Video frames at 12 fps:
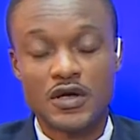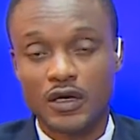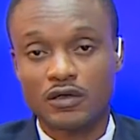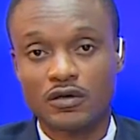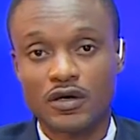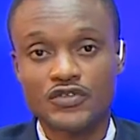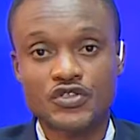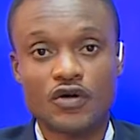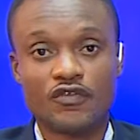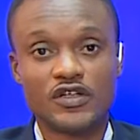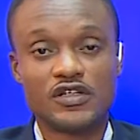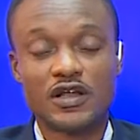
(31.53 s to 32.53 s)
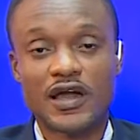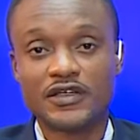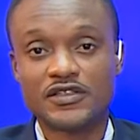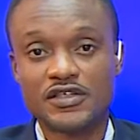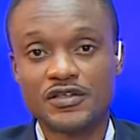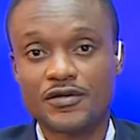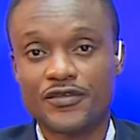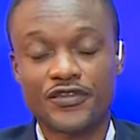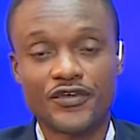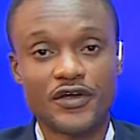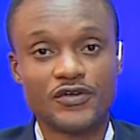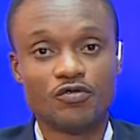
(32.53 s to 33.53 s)
across COVID-19, a
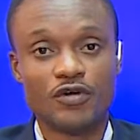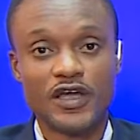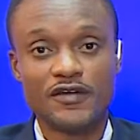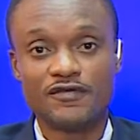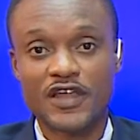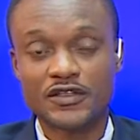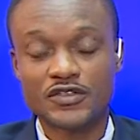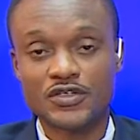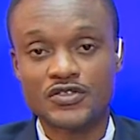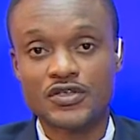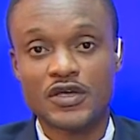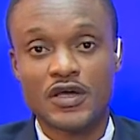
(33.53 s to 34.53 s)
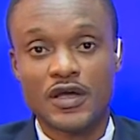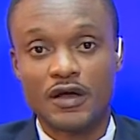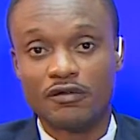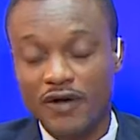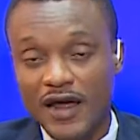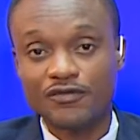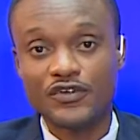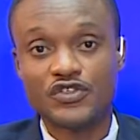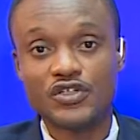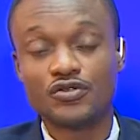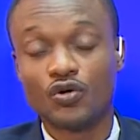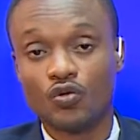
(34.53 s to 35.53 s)
third wave that is
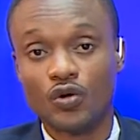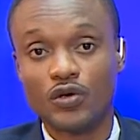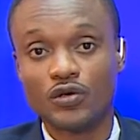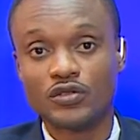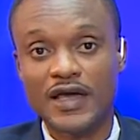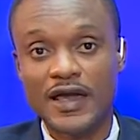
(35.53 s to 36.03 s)
ravaging the world,